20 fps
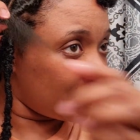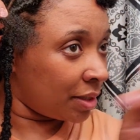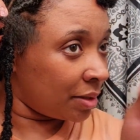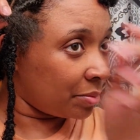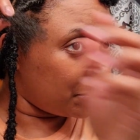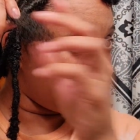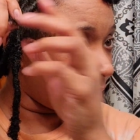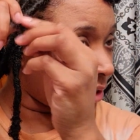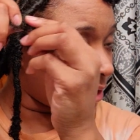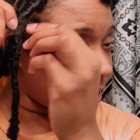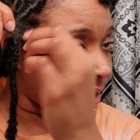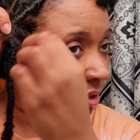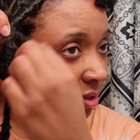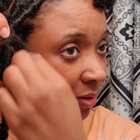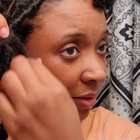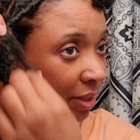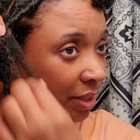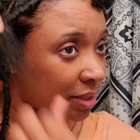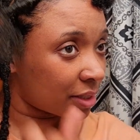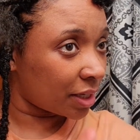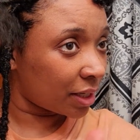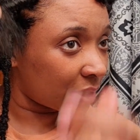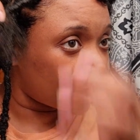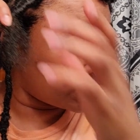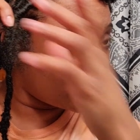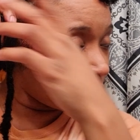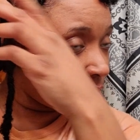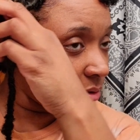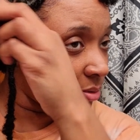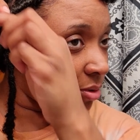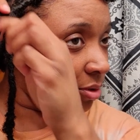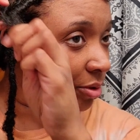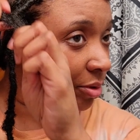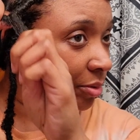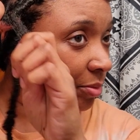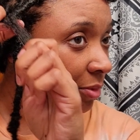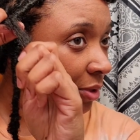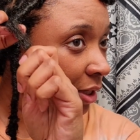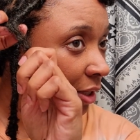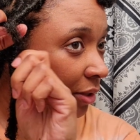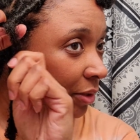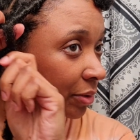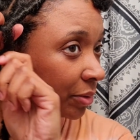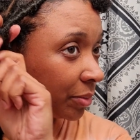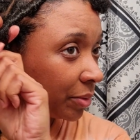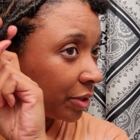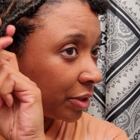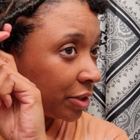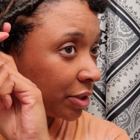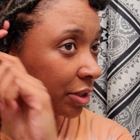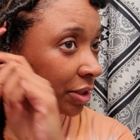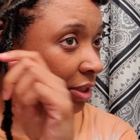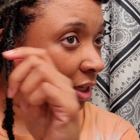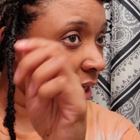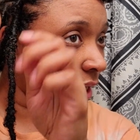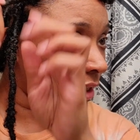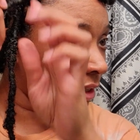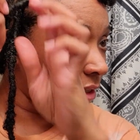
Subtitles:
But she also has like a YouTube channel where she like